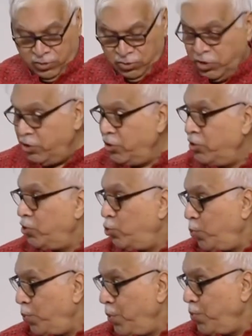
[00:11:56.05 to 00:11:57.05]
So this is the
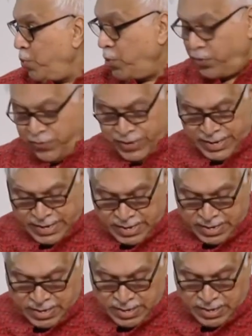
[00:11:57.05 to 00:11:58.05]
Supreme Court of
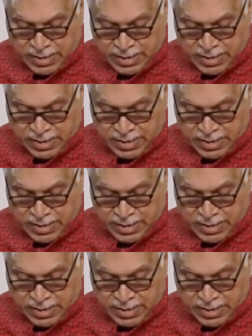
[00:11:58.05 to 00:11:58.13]
India.